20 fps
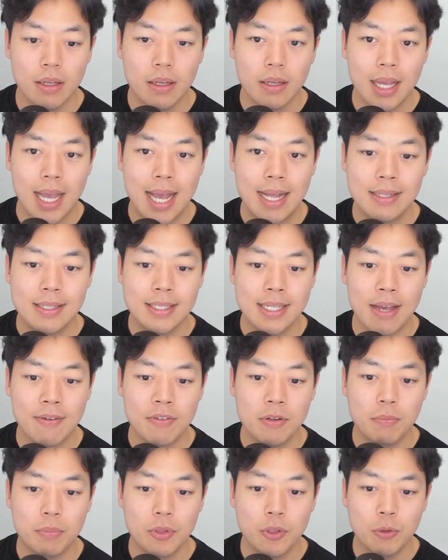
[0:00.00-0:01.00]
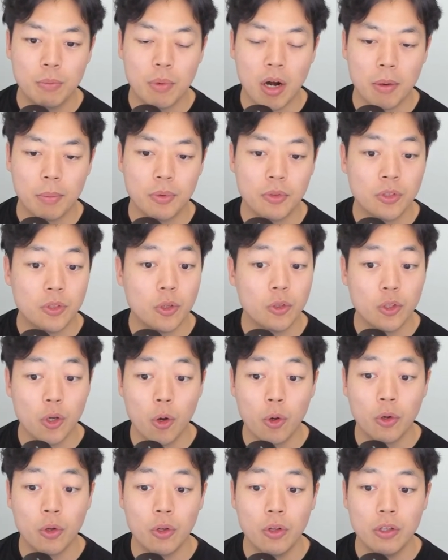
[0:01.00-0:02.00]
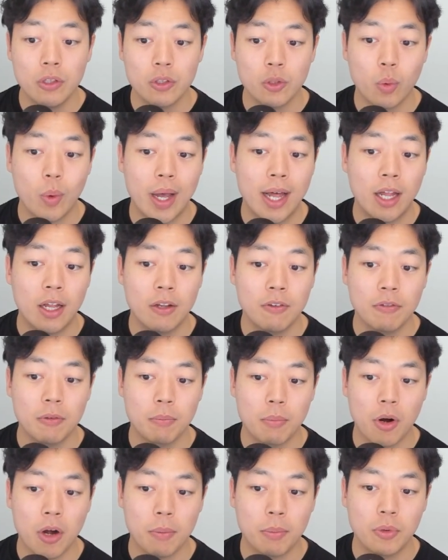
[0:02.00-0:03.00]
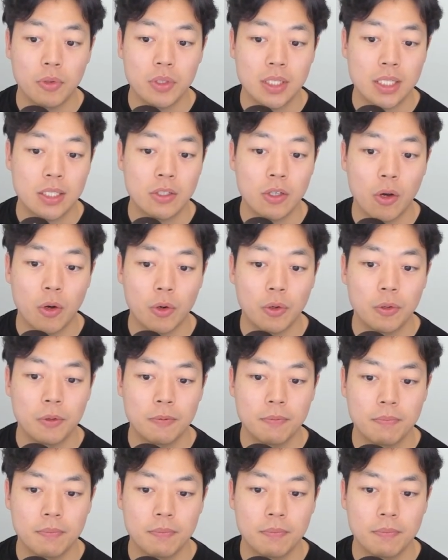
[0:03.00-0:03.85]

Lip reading: and 7 blue marbles. So total 12 marbles in total.